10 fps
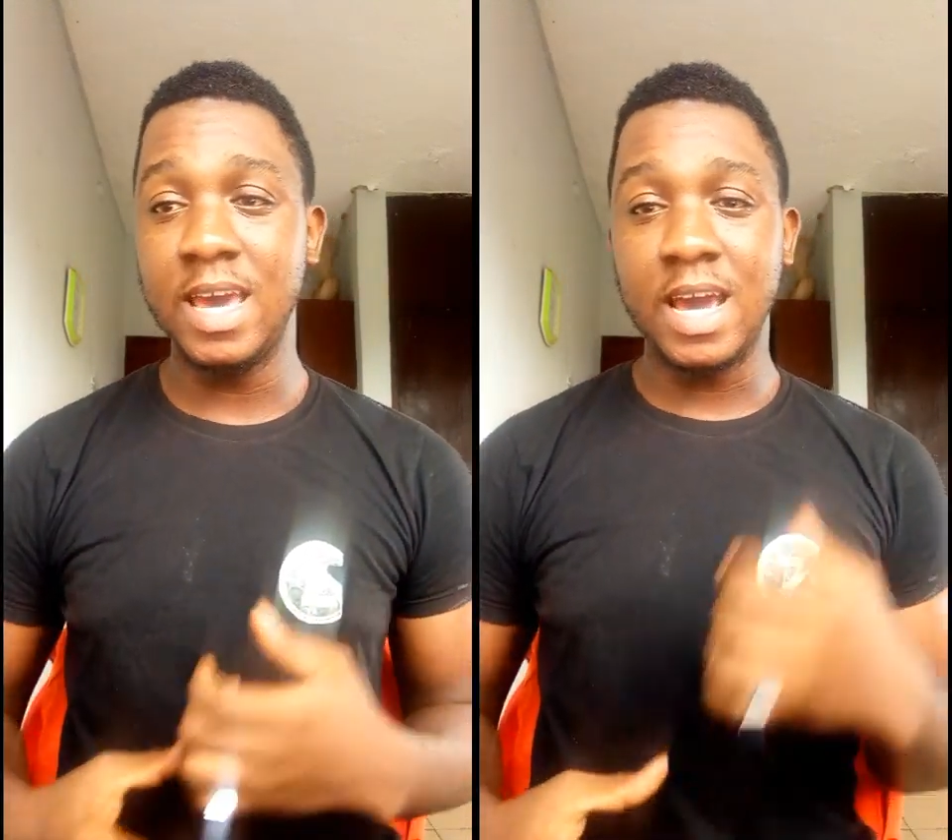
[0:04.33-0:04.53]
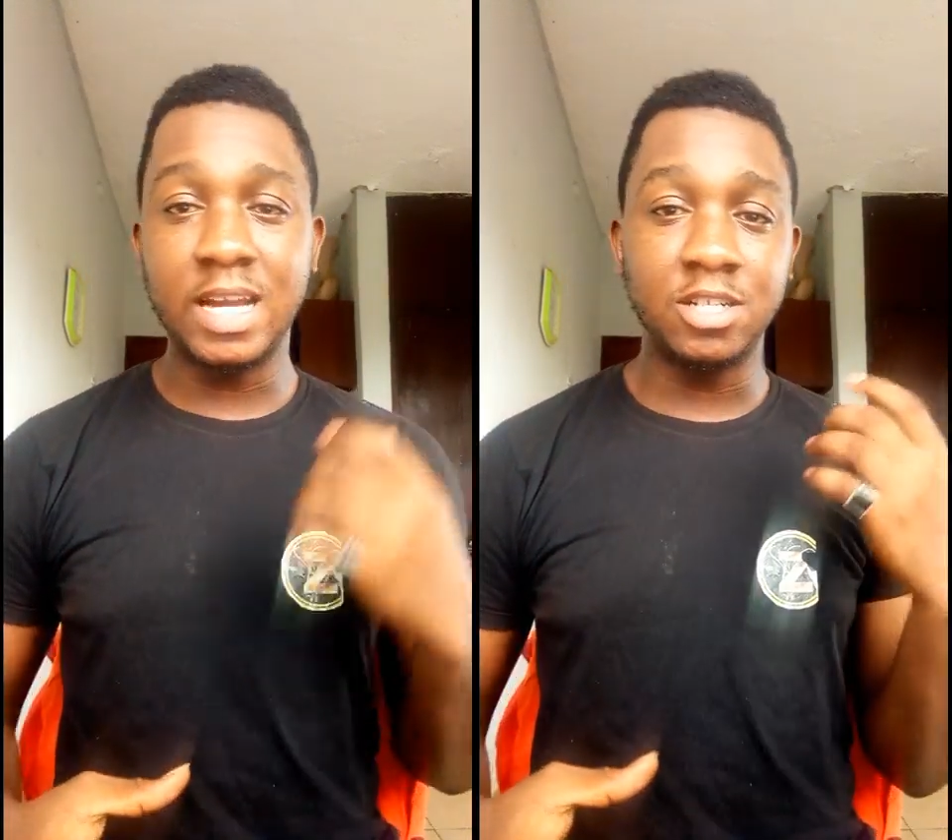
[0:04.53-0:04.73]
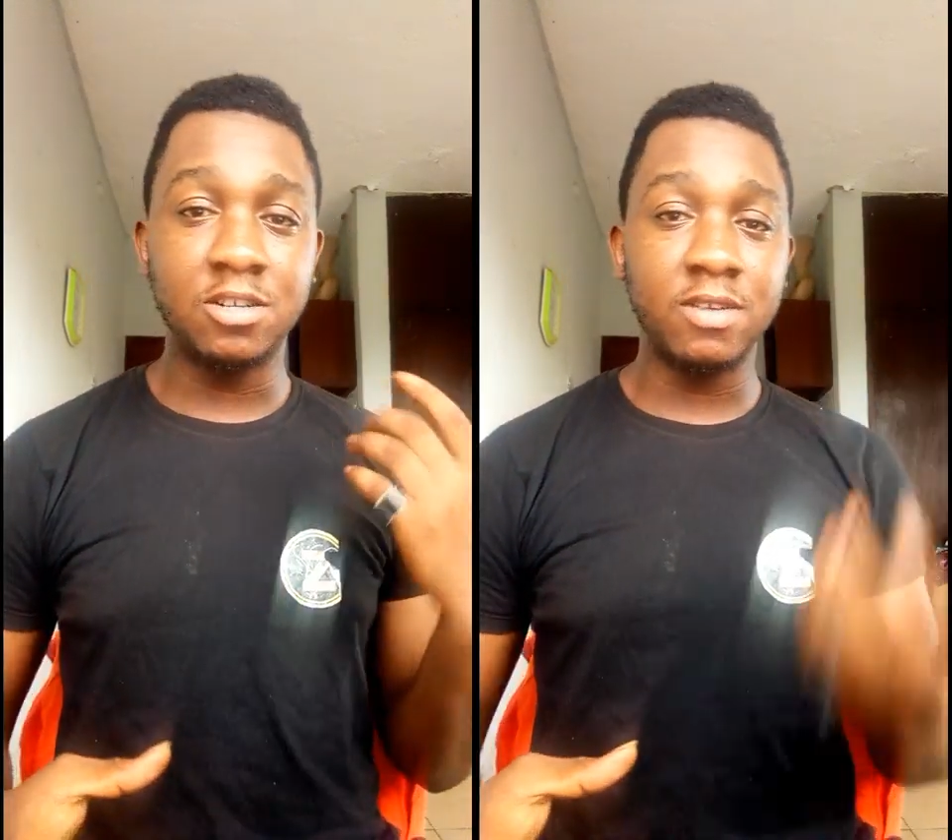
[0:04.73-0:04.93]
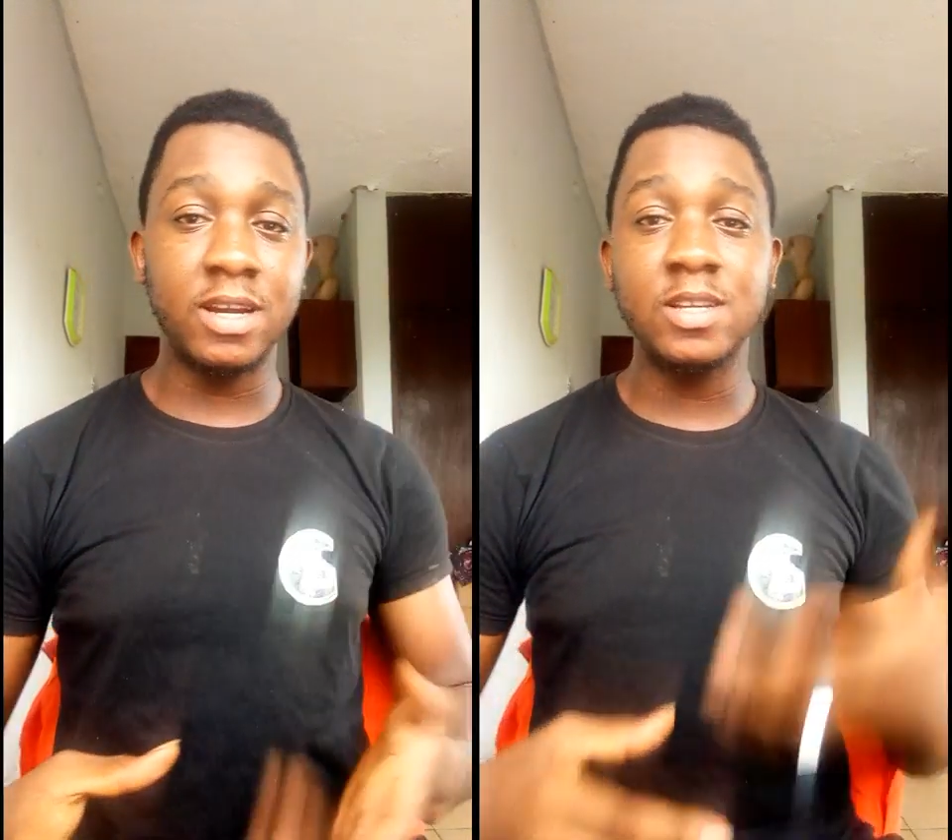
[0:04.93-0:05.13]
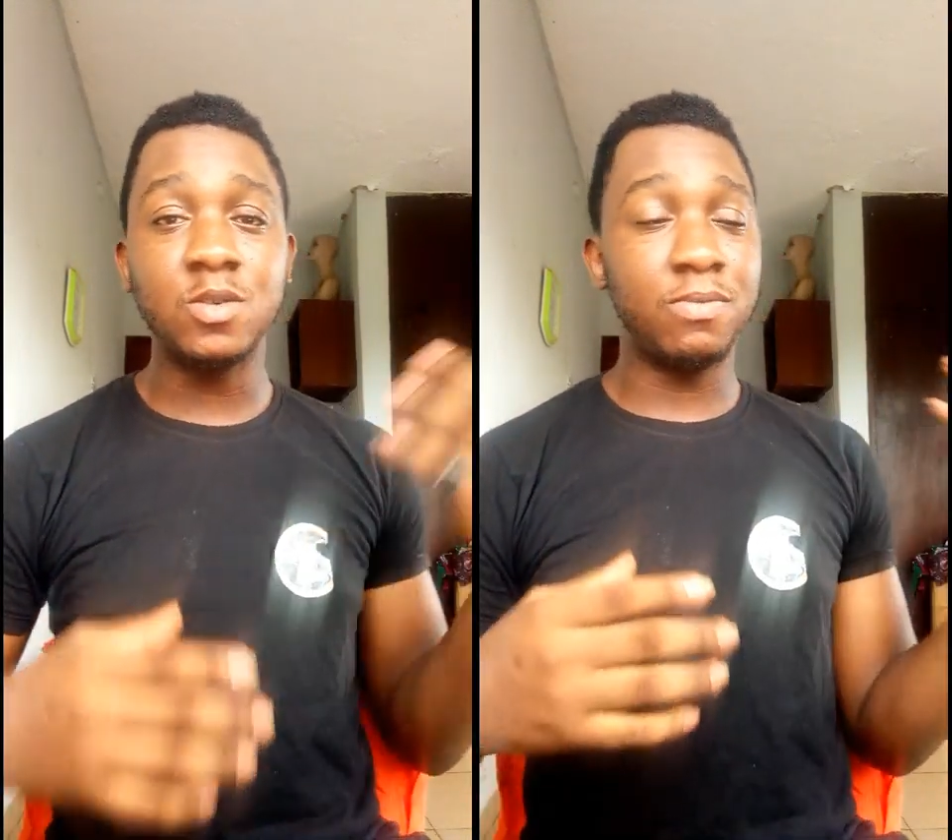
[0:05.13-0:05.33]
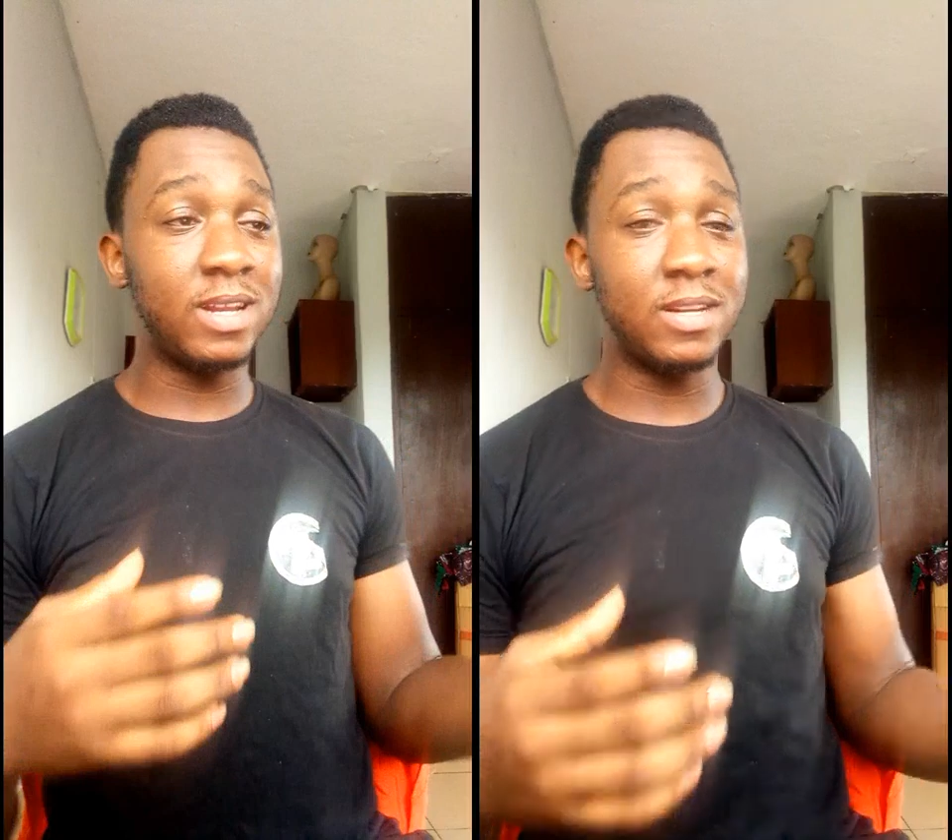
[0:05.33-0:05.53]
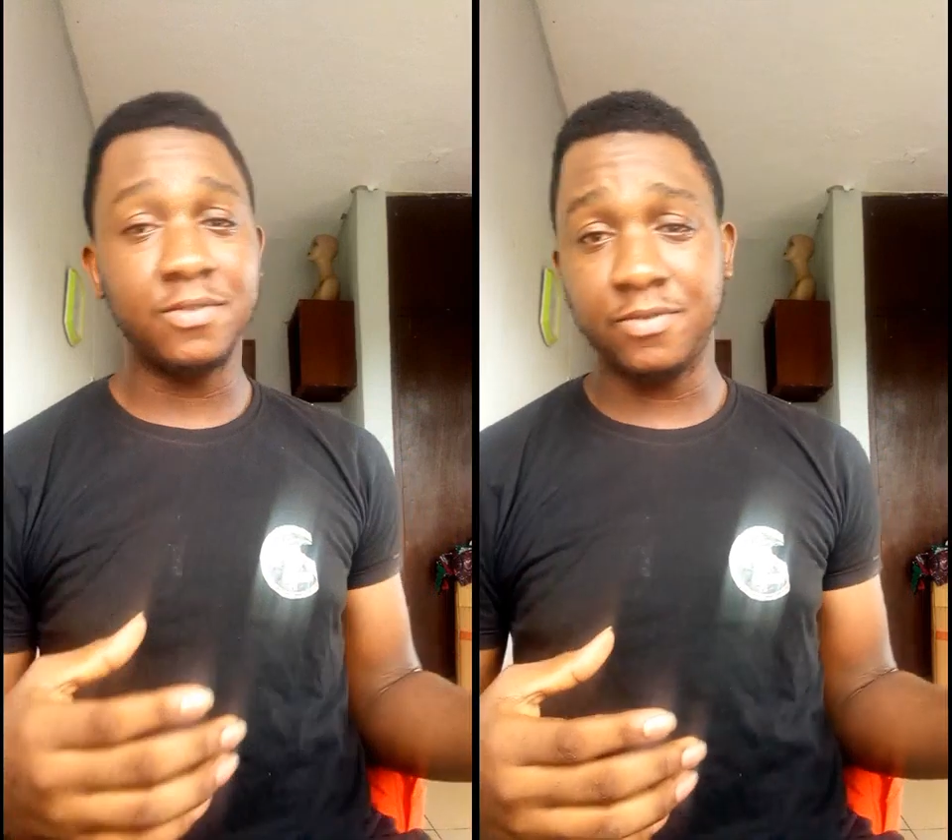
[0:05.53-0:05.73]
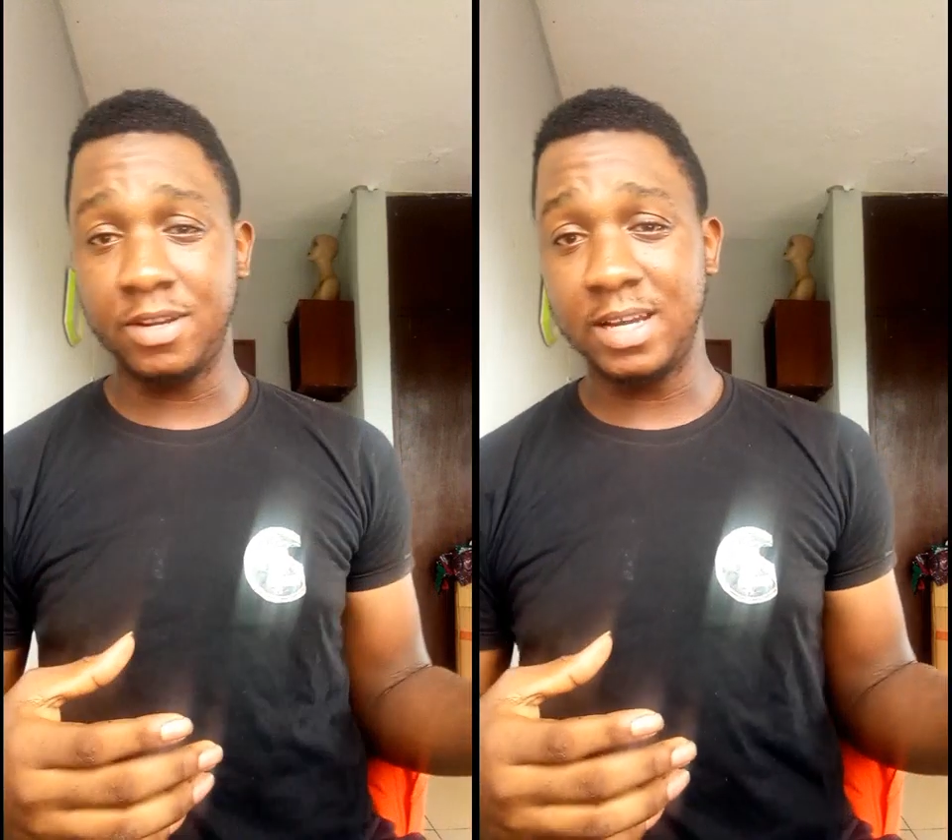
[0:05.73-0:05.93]
And trying to plan
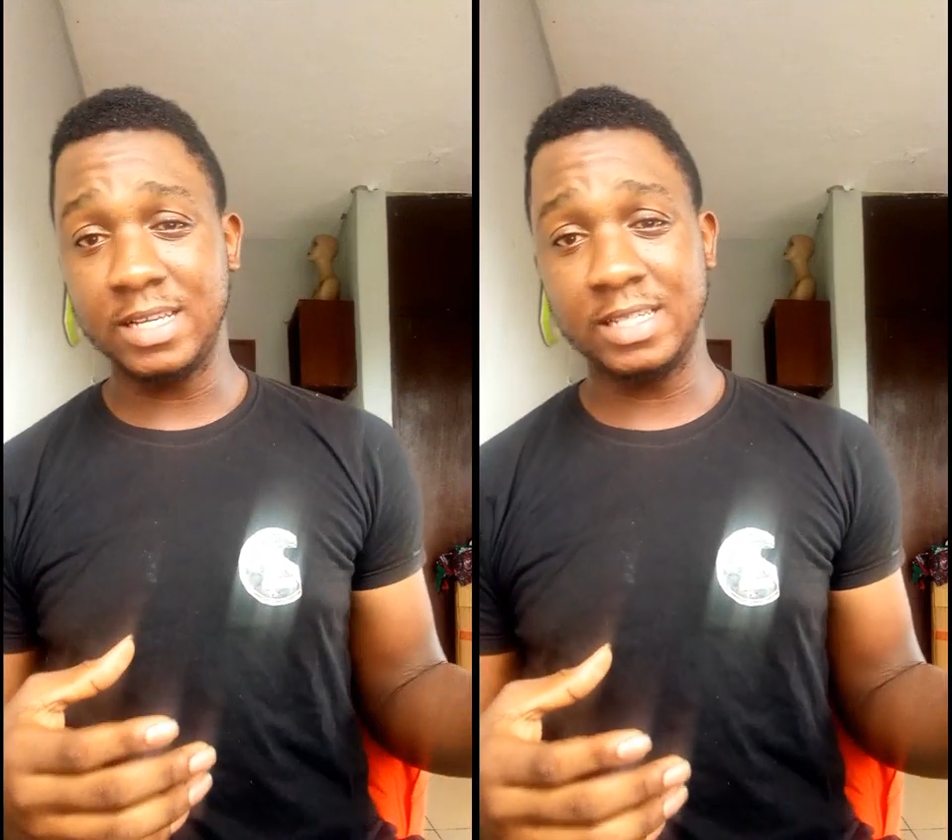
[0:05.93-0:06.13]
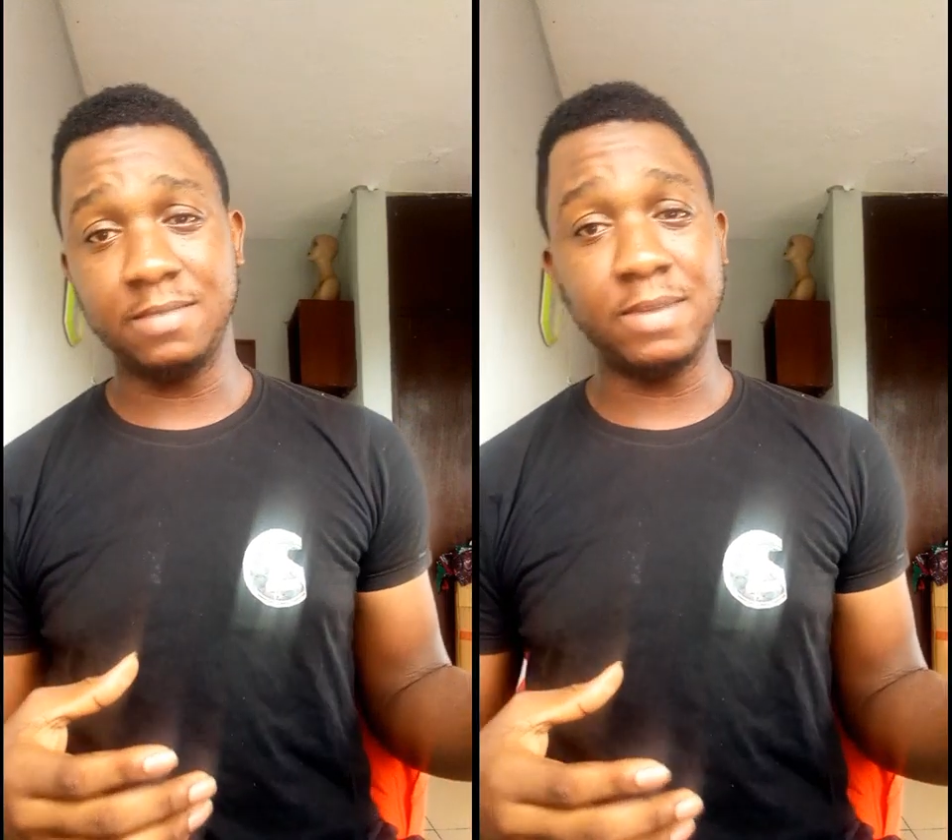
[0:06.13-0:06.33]
for that exam,